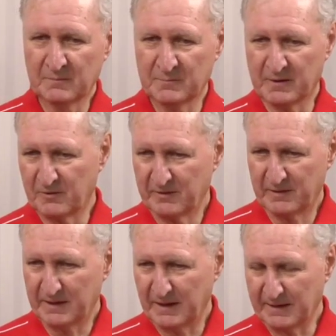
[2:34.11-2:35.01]
But a lot of
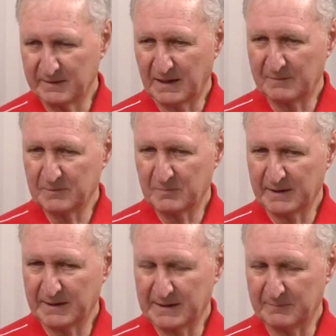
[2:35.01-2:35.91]
the other diamond
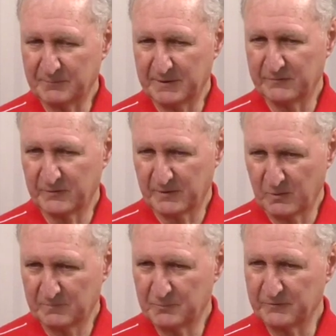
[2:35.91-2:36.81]
mining companies, you know,
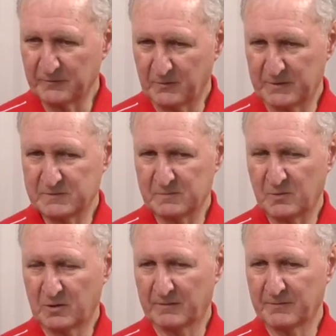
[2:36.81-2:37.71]
one puts a question
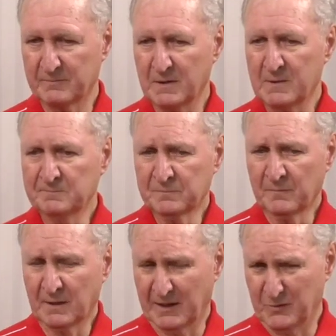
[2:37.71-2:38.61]
mark over them,
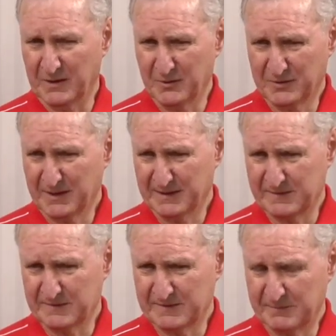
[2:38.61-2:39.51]
and we're looking
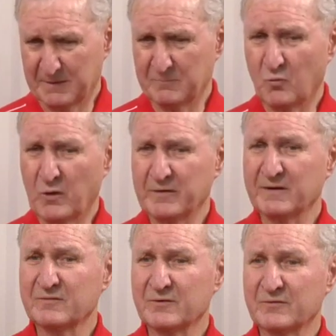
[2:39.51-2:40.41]
at some of them
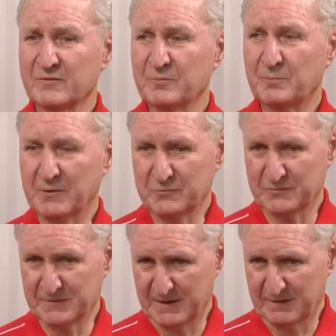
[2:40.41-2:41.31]
wanting to
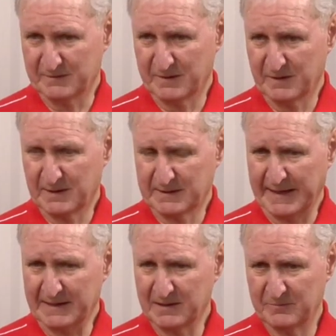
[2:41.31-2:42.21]
dispose now, you know, like
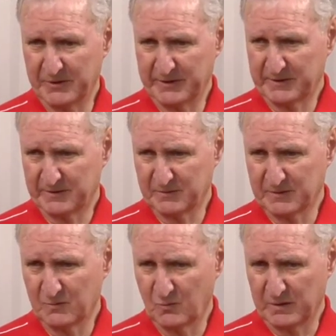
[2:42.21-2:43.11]
Anglo-American
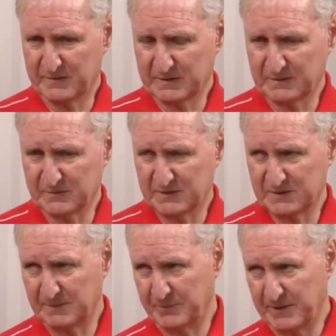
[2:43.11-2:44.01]
wanting to
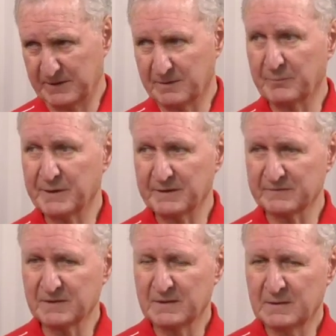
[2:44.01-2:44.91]
separate De
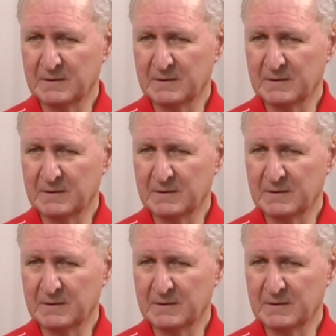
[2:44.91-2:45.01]
Beers.